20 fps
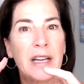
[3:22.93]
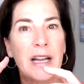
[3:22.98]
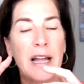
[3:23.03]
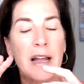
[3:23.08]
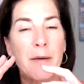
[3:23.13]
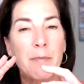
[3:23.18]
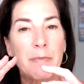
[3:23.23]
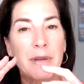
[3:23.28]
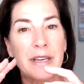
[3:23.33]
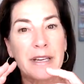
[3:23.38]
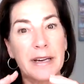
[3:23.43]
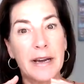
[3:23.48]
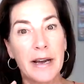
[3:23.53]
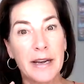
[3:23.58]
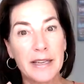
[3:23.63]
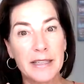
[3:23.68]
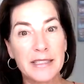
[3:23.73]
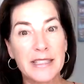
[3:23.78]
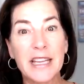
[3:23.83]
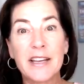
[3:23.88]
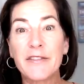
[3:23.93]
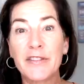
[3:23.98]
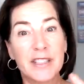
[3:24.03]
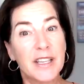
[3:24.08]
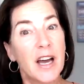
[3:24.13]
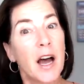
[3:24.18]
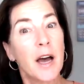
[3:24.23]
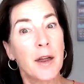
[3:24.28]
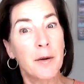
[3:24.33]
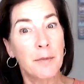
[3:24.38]
because if it's
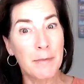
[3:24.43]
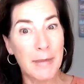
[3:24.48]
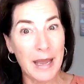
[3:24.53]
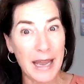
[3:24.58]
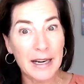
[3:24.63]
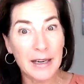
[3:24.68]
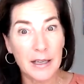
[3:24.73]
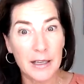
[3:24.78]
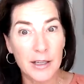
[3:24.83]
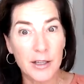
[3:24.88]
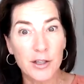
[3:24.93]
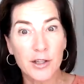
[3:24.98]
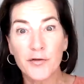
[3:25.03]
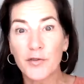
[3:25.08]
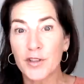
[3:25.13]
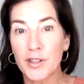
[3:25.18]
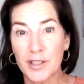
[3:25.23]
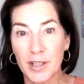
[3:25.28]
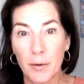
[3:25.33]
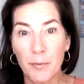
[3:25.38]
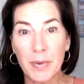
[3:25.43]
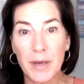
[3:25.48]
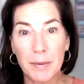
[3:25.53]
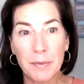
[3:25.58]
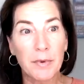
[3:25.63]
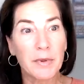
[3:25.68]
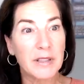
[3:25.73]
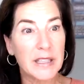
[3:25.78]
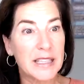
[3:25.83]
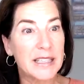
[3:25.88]
unmanaged, for some people it
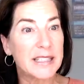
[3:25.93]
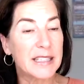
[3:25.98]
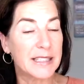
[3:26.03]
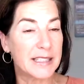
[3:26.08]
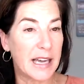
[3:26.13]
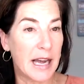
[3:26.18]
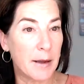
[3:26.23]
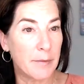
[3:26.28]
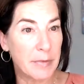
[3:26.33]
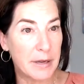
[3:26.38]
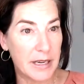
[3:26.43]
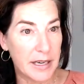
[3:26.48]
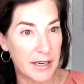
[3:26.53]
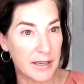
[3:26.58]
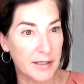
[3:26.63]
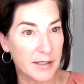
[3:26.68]
leads to diabetes,